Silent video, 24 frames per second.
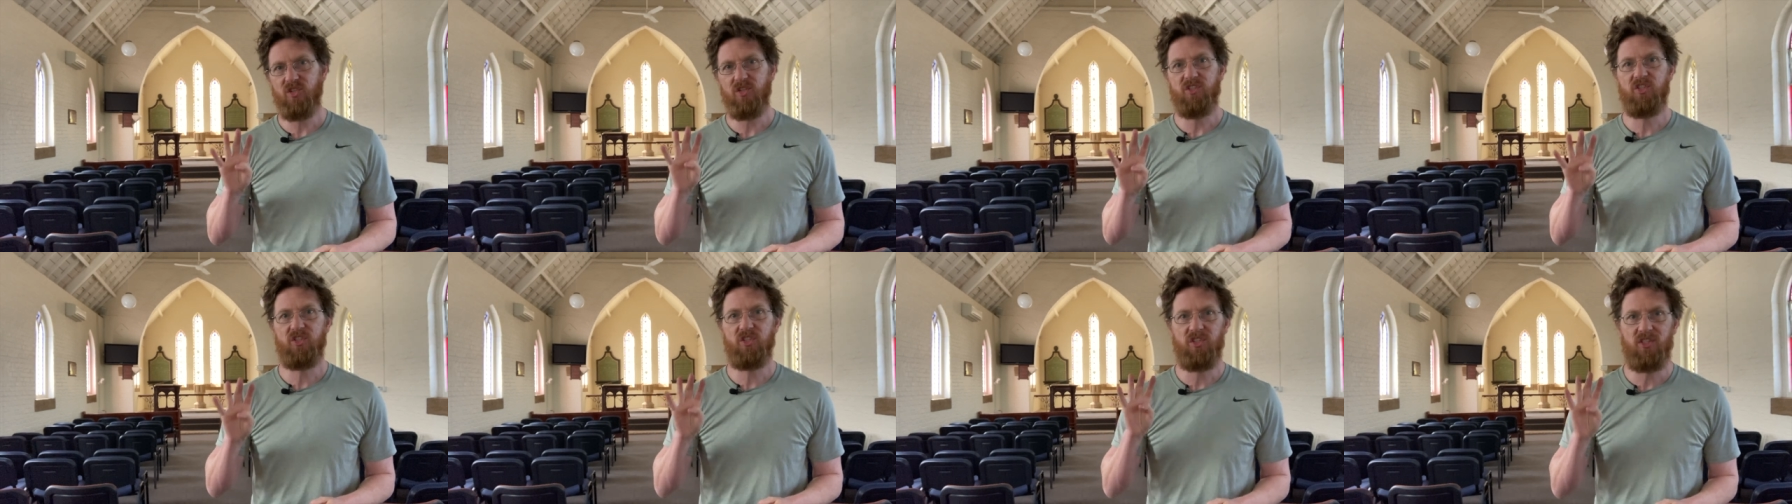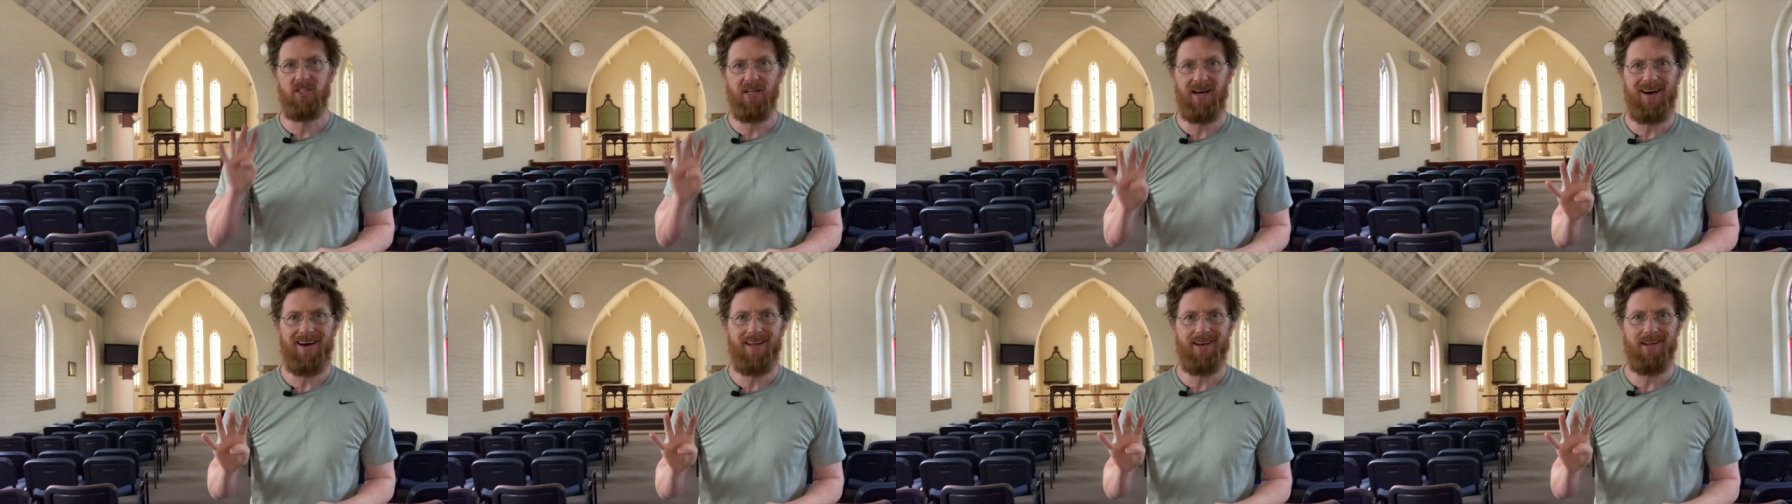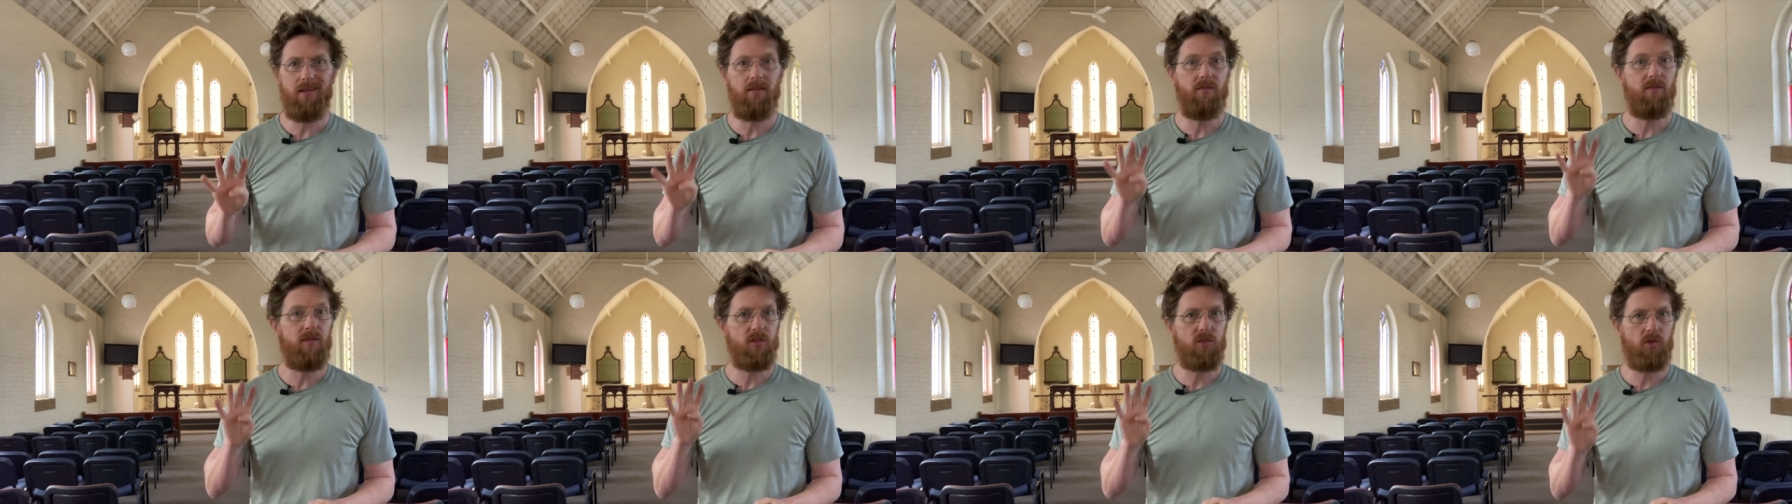
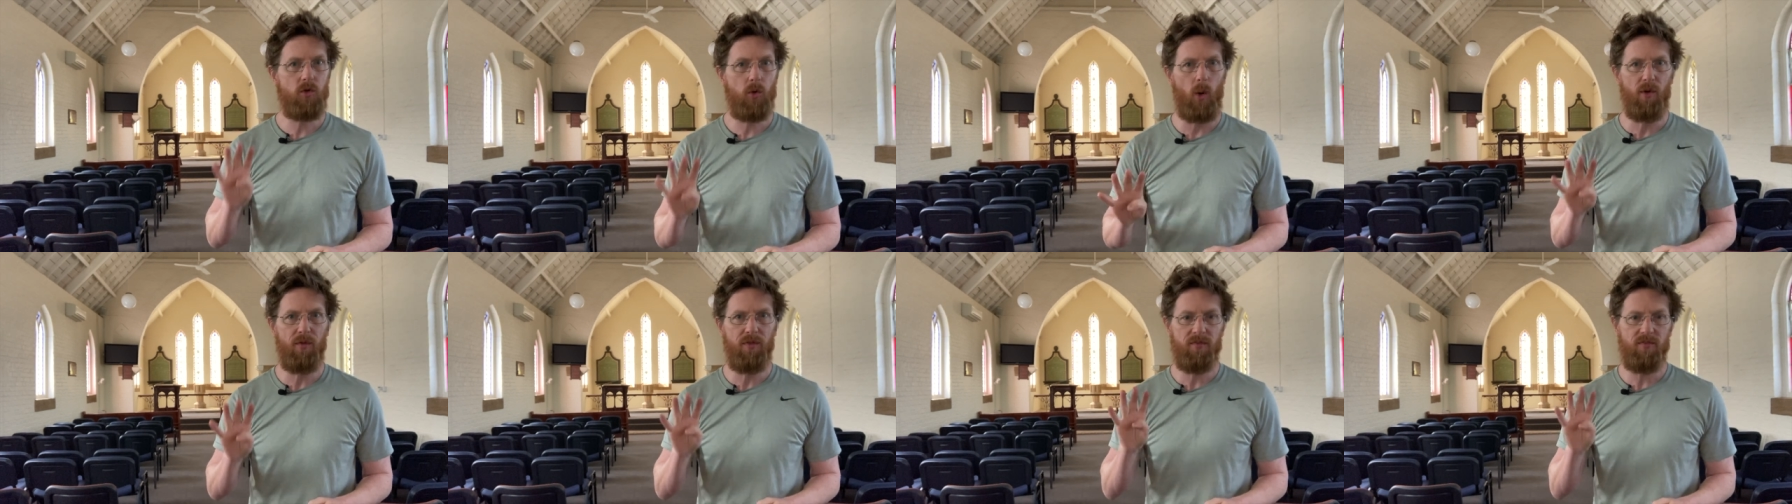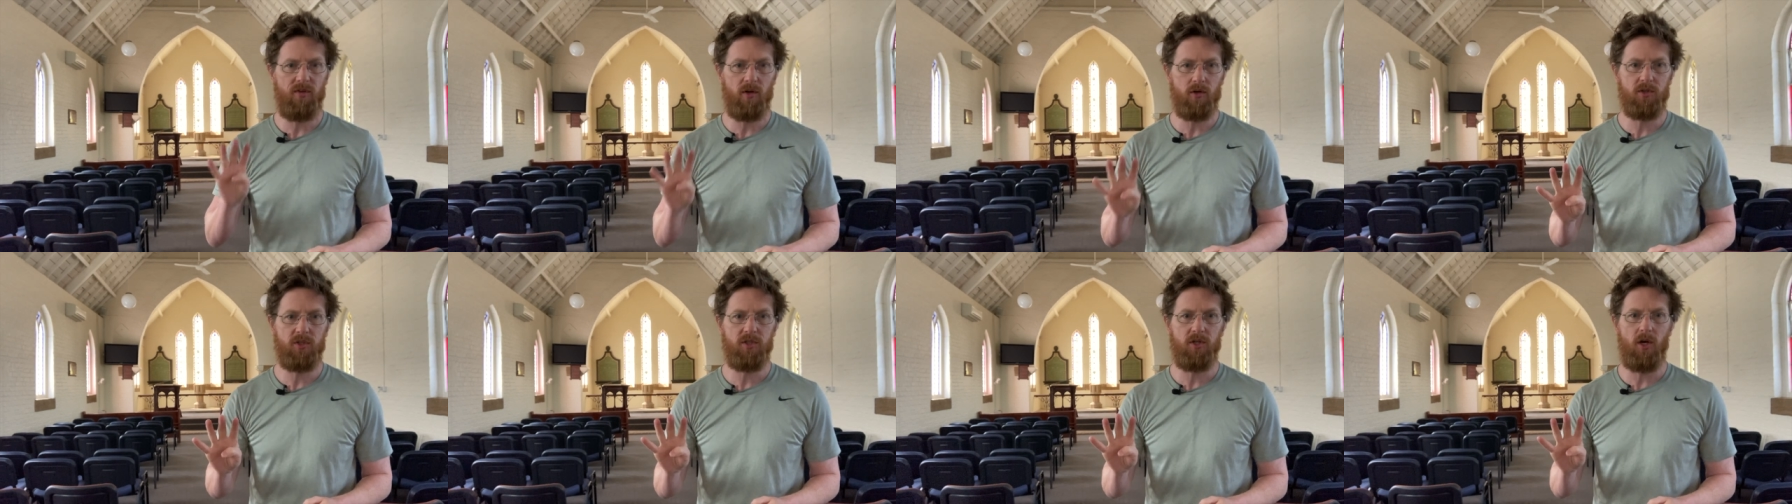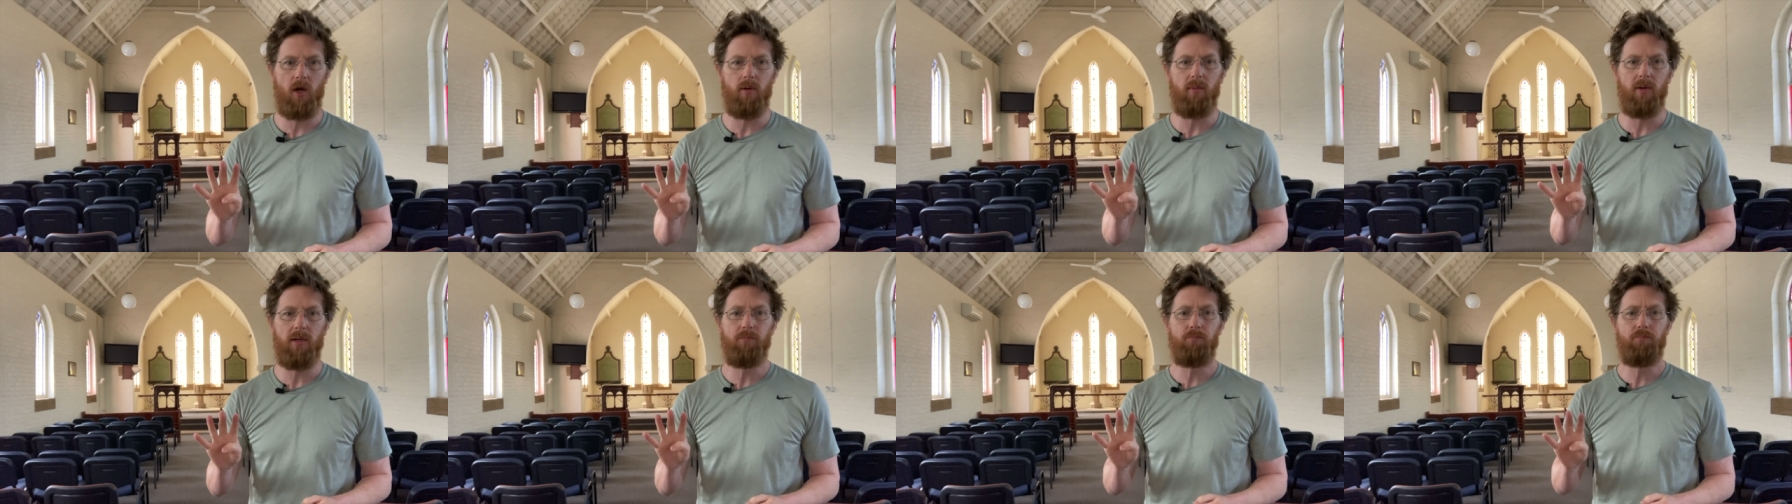starting the 12th of
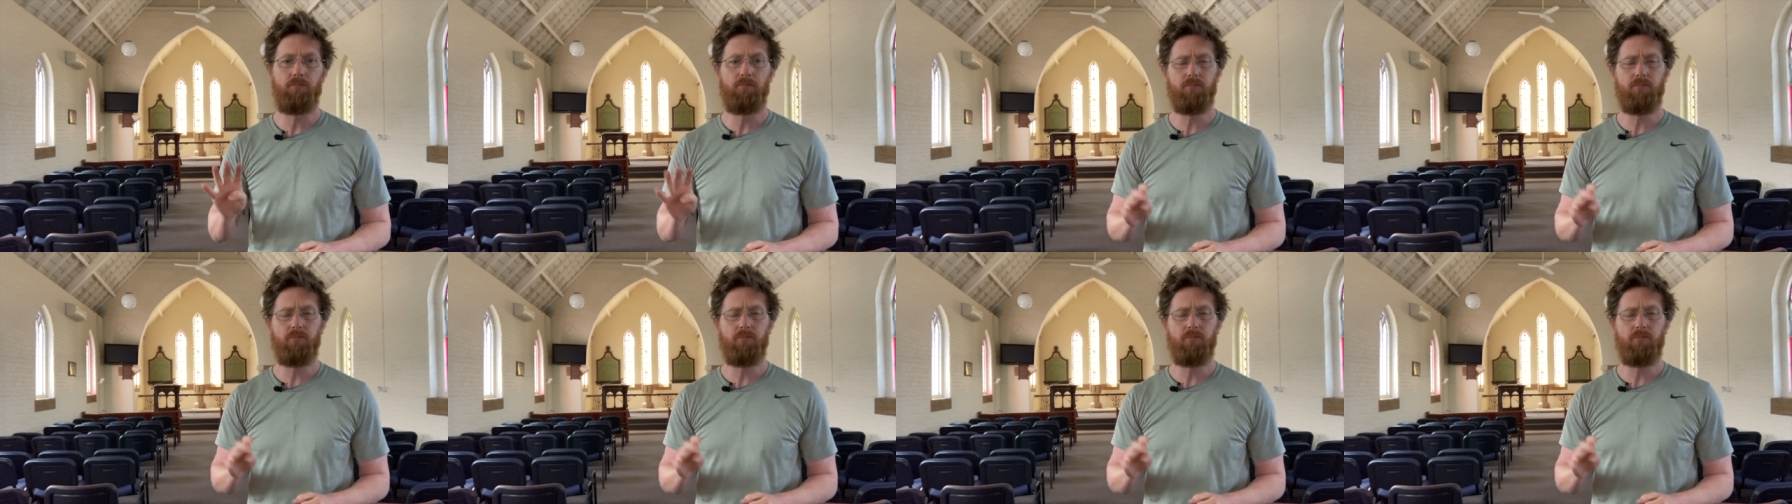October